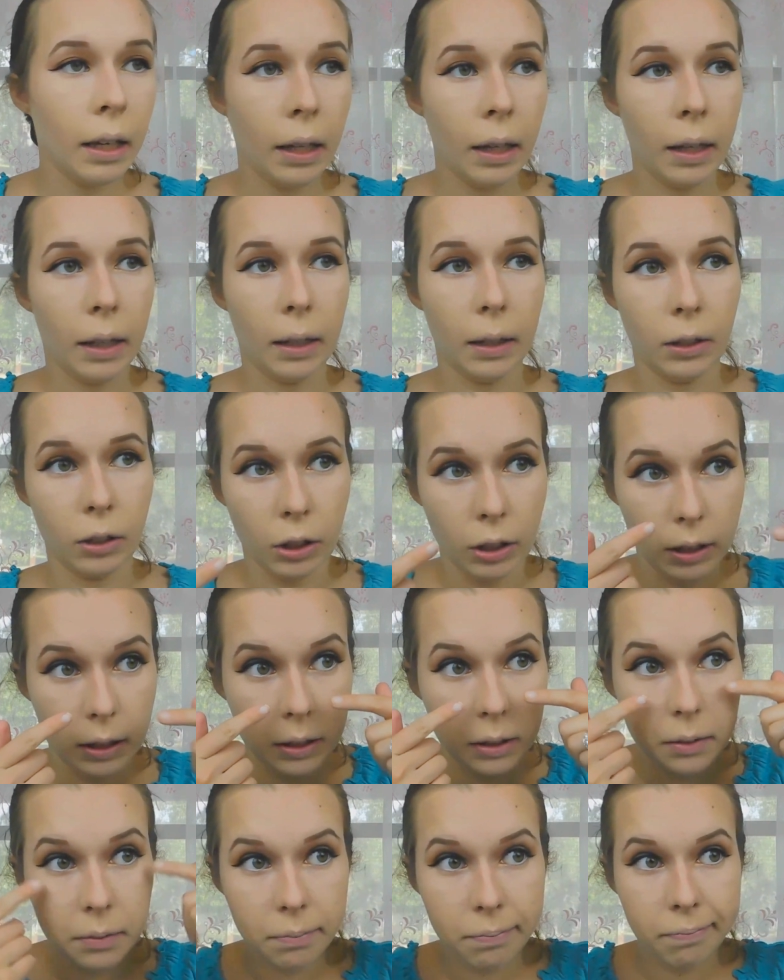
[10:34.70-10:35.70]
and
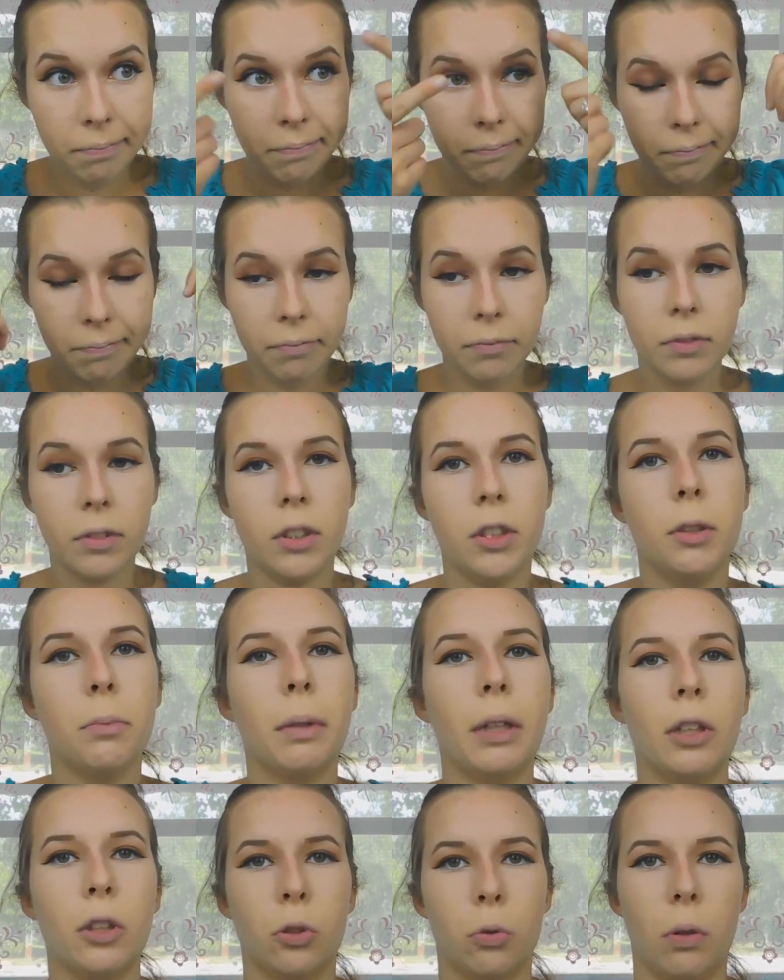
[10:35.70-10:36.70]
just do
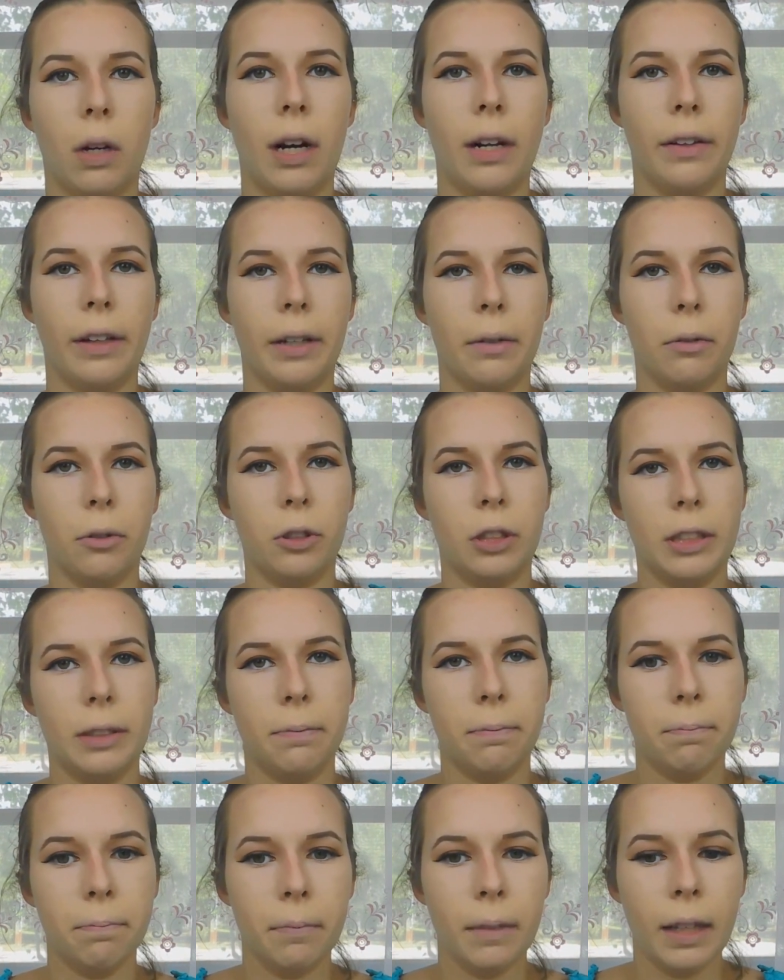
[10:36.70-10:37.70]
my usual highlight routine.
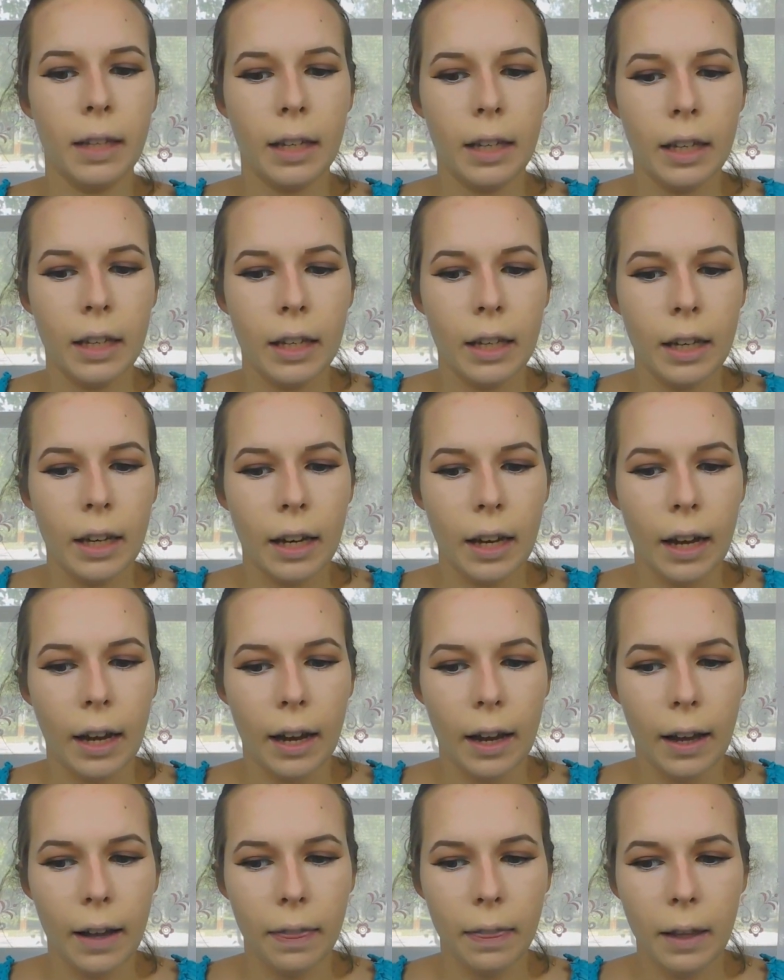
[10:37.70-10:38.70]

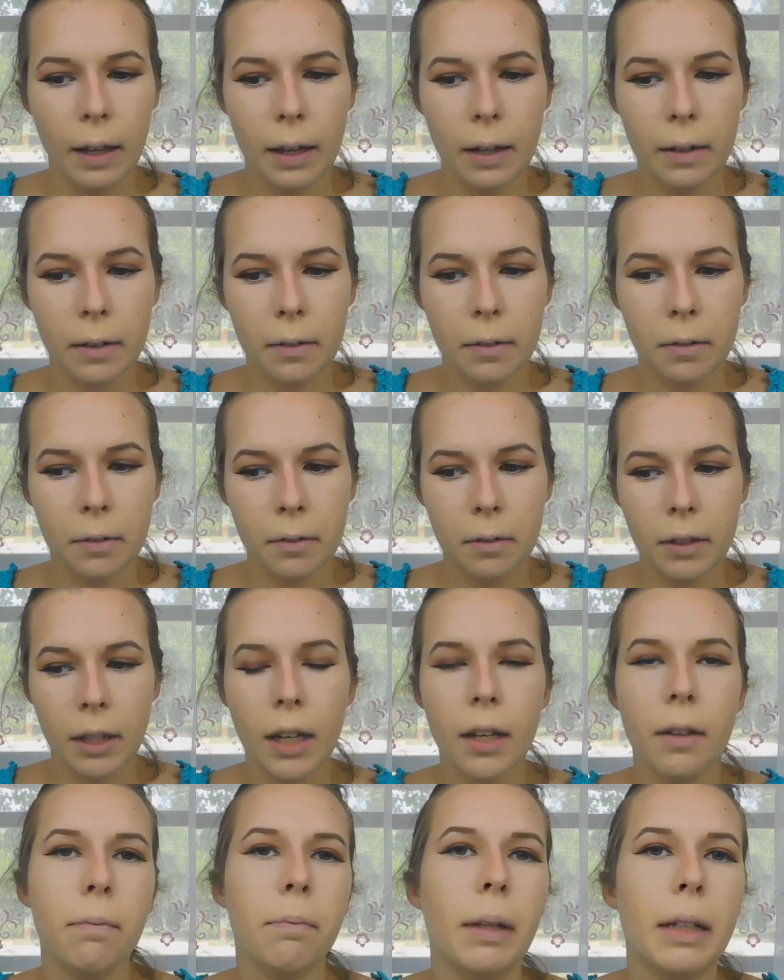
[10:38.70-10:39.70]
And then,
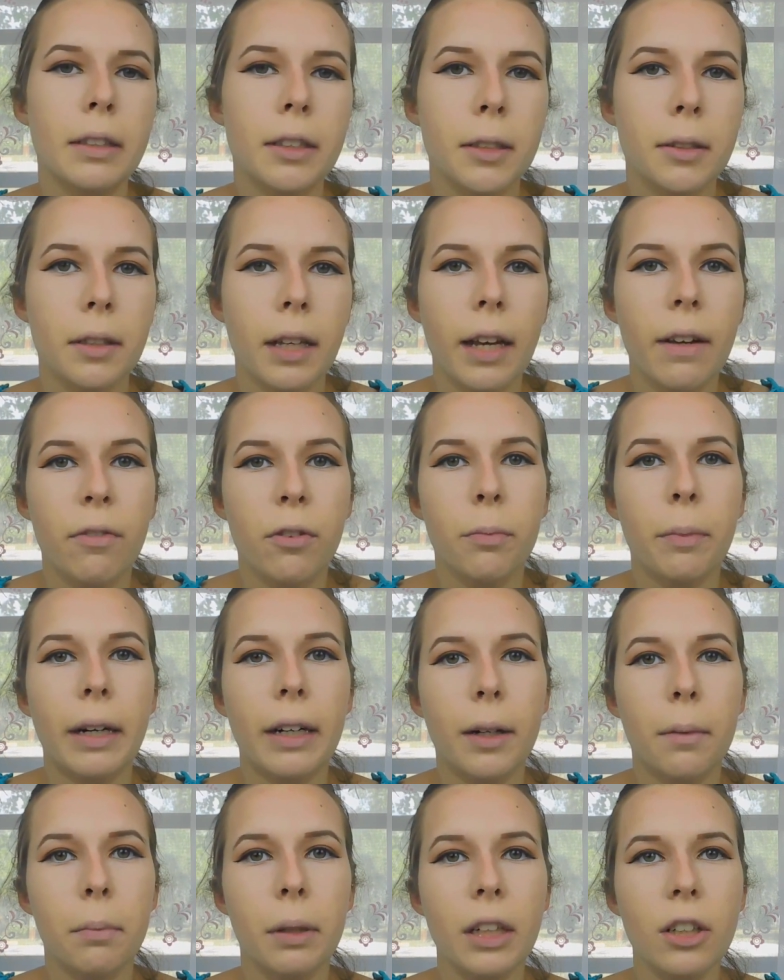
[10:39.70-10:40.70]
yeah, that's it for my
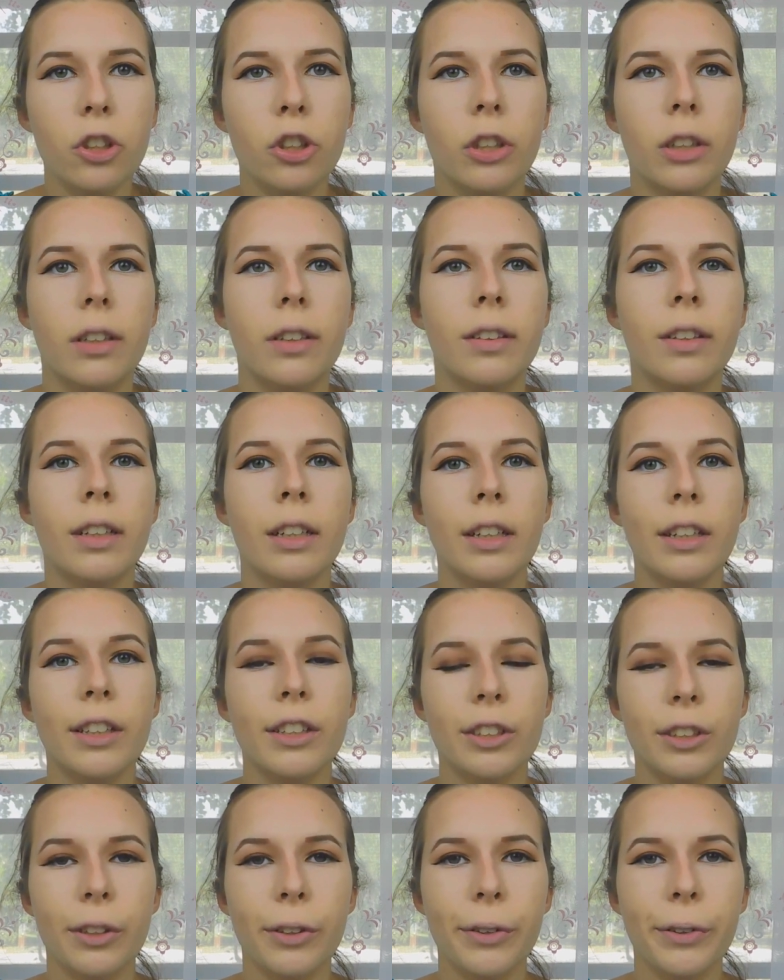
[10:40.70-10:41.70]
complexion.
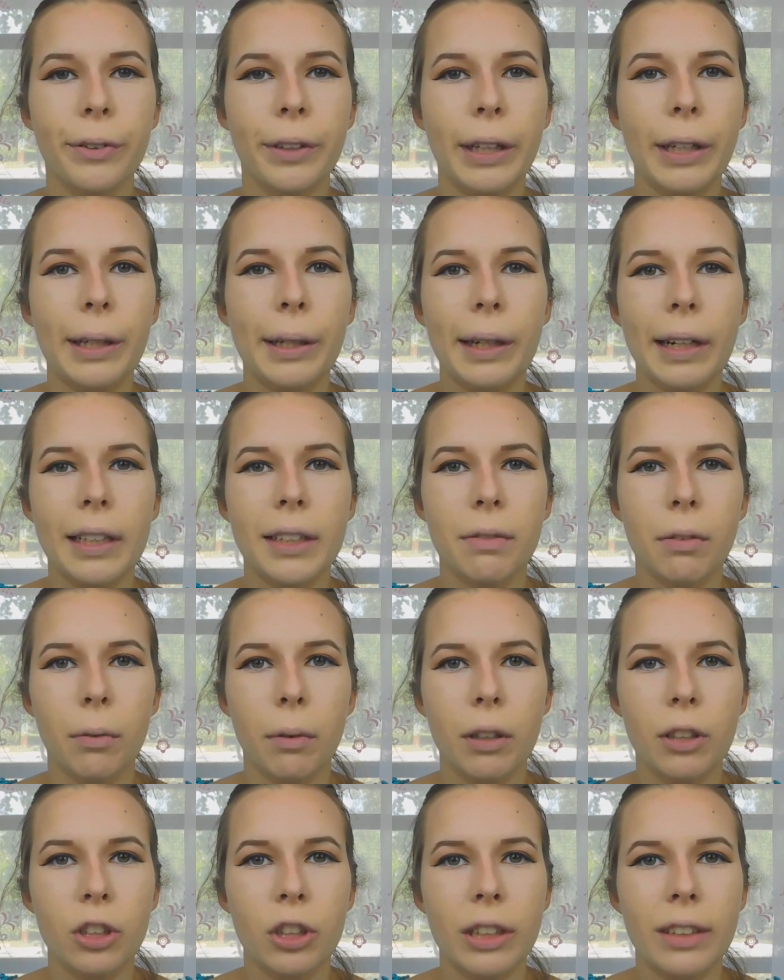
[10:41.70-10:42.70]
So thank you guys for
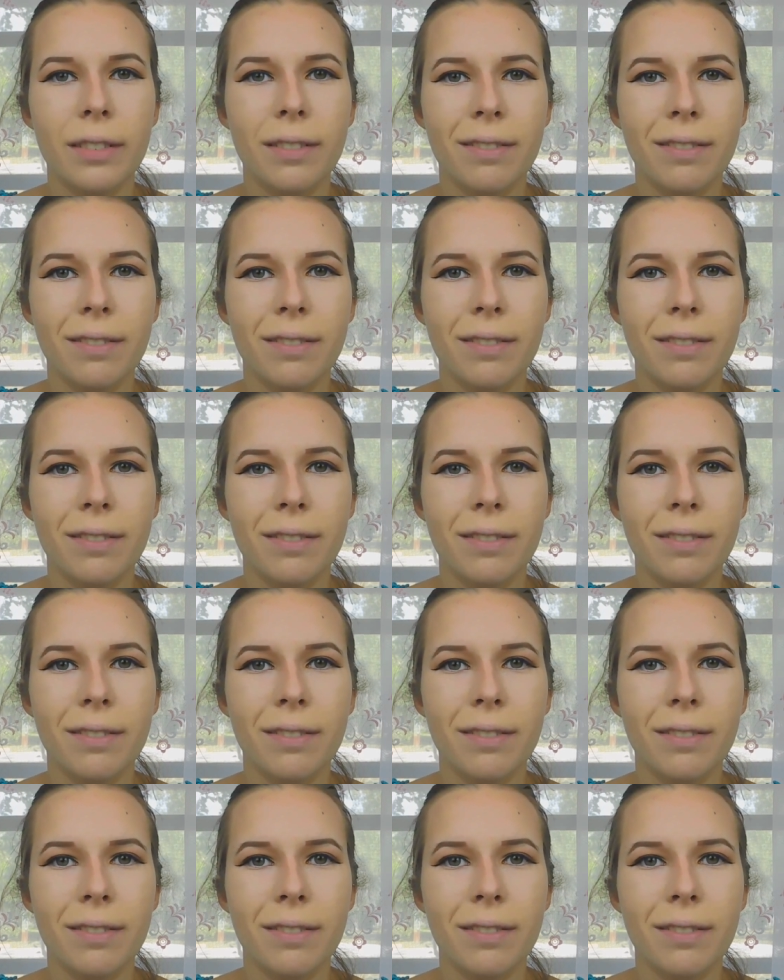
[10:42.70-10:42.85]
watching.